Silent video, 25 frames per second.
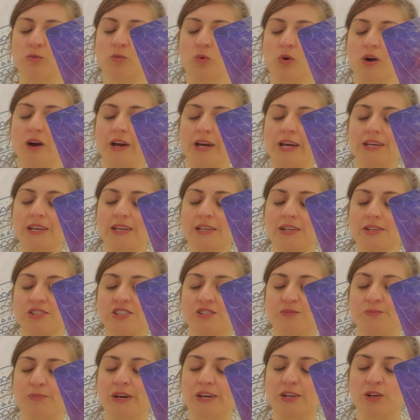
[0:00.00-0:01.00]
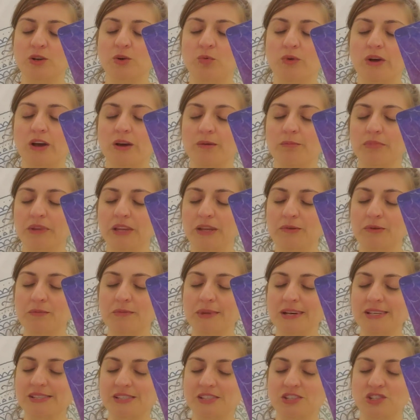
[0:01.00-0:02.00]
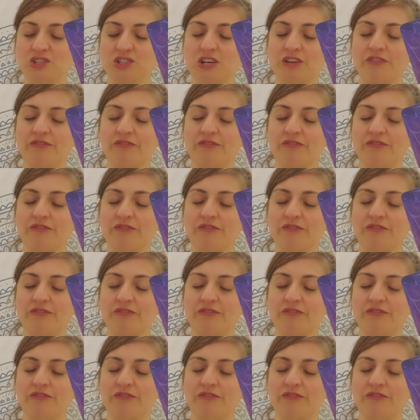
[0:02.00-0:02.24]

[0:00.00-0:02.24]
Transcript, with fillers: walking in a spider web, leave a message.